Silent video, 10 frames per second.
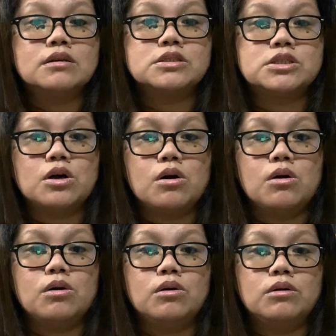
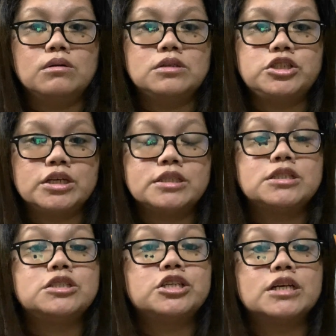So just